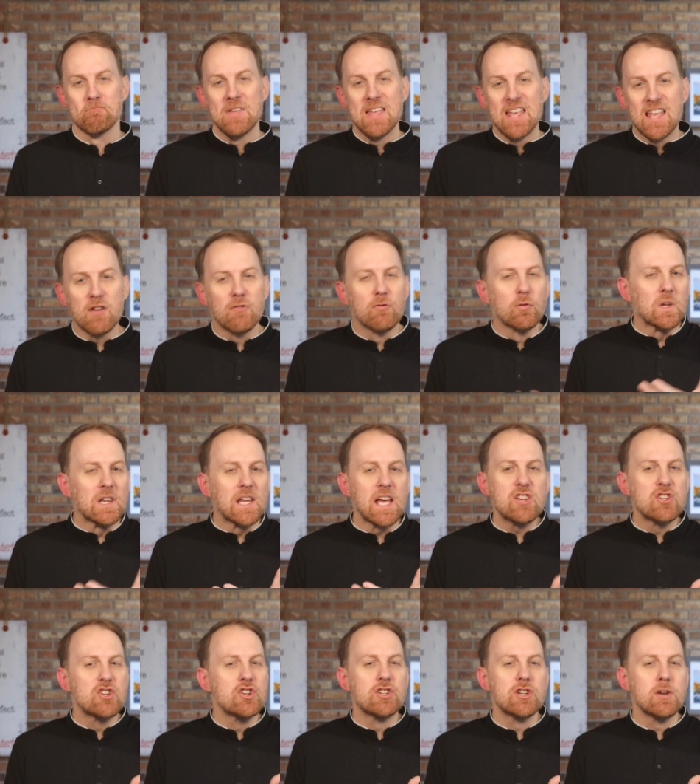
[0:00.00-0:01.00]
if
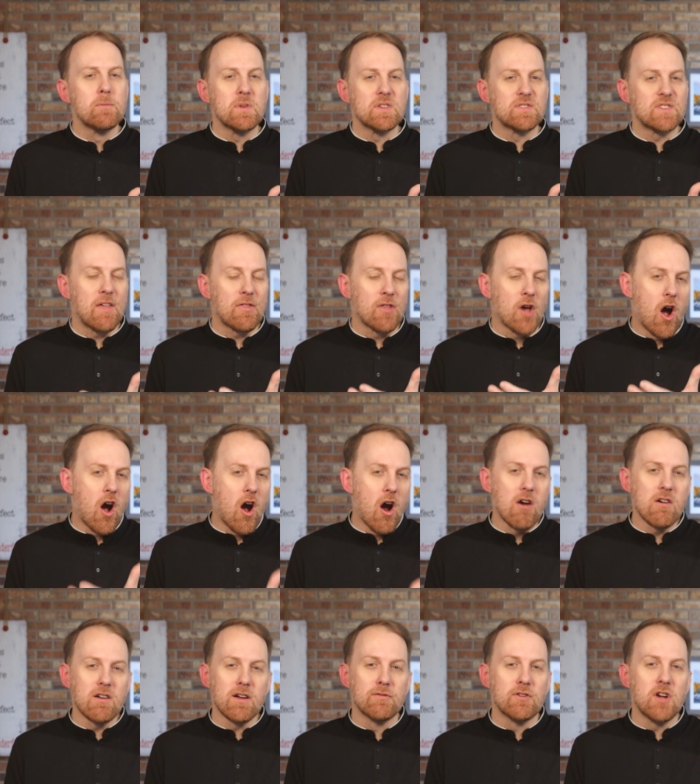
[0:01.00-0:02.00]
relationship is at the
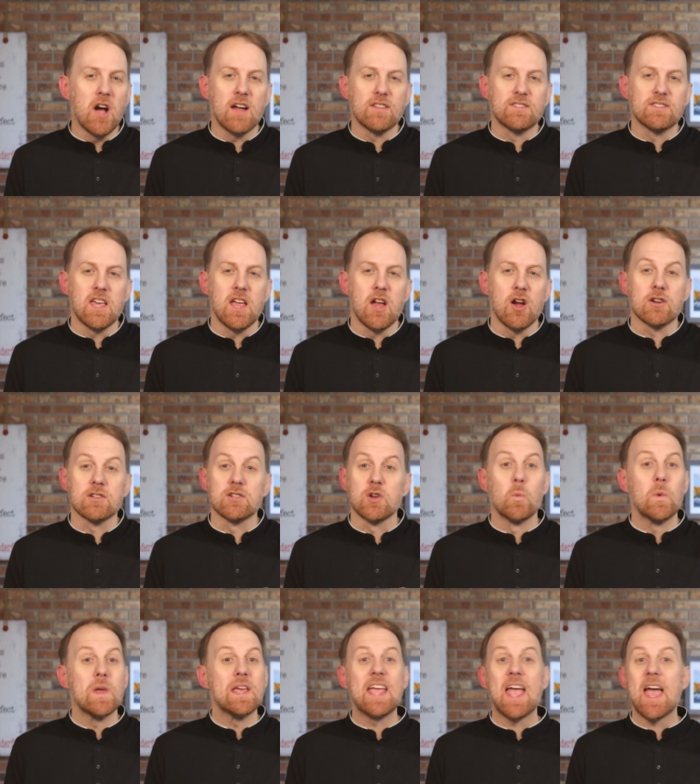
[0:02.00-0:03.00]
heart of God's character,
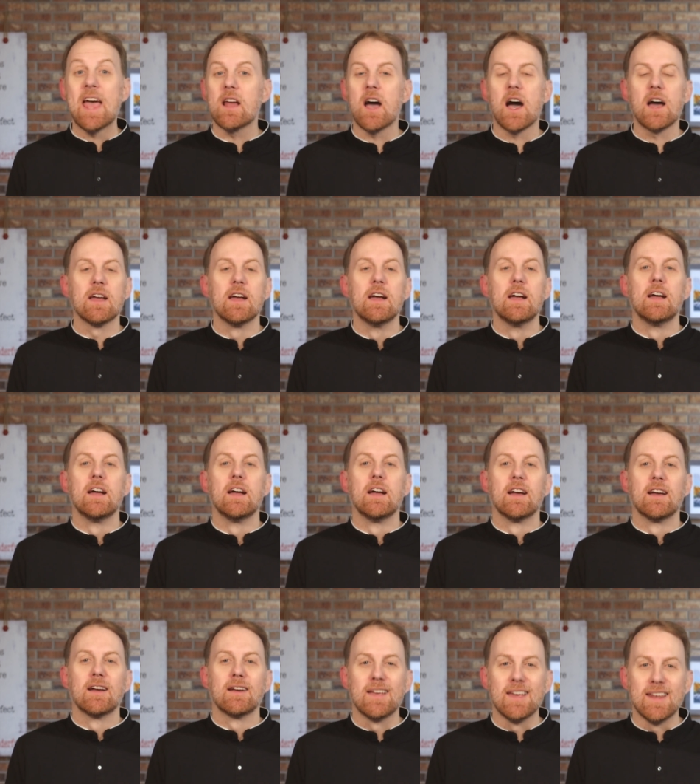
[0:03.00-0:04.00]
we cannot
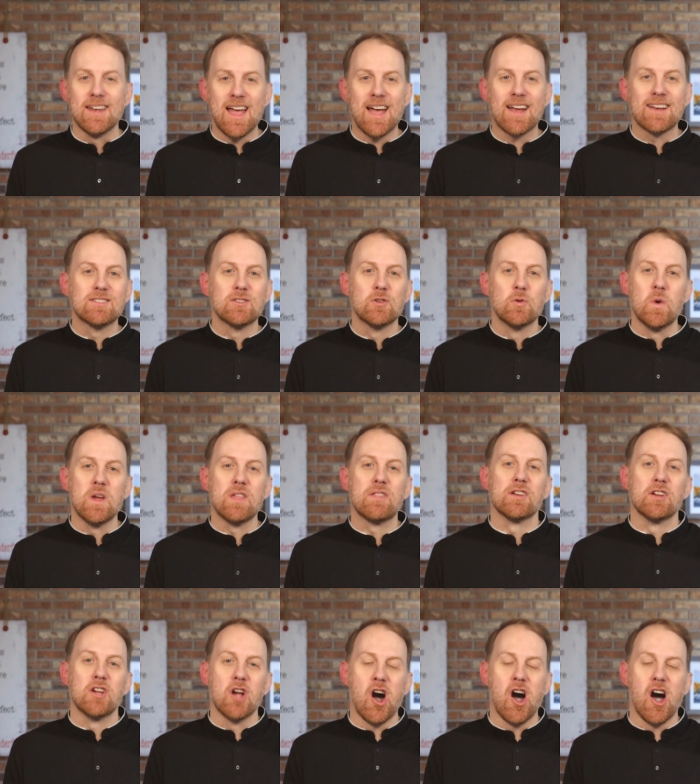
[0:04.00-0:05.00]
connect
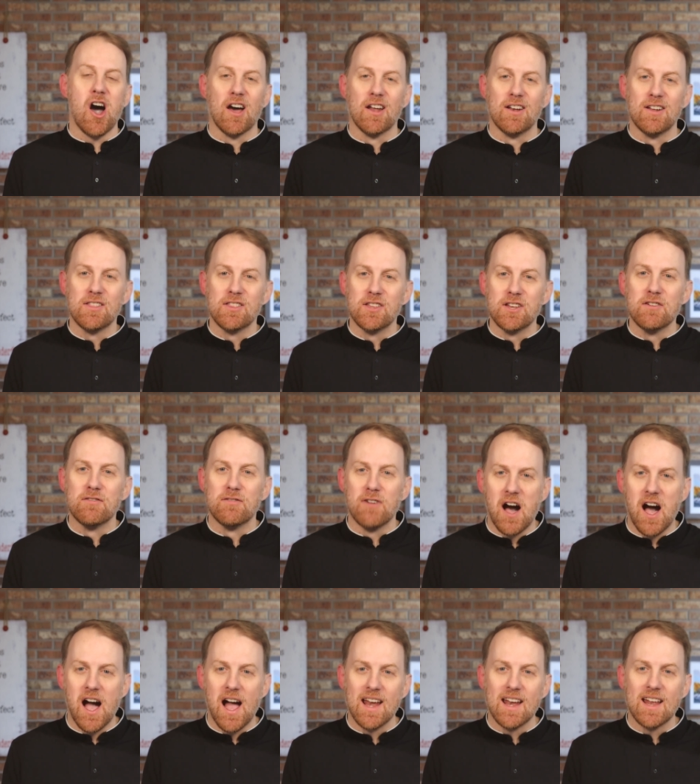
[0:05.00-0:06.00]
with God, the
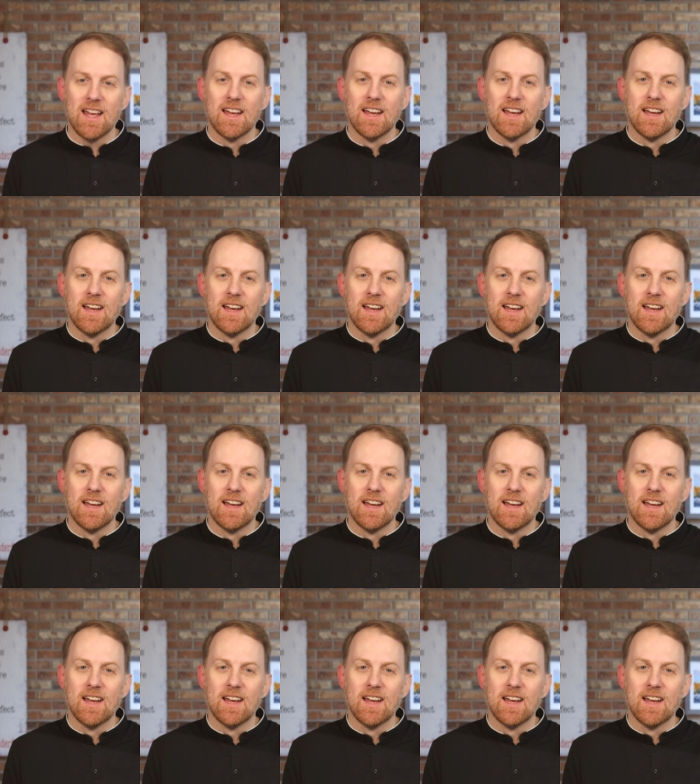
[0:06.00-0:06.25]
divine,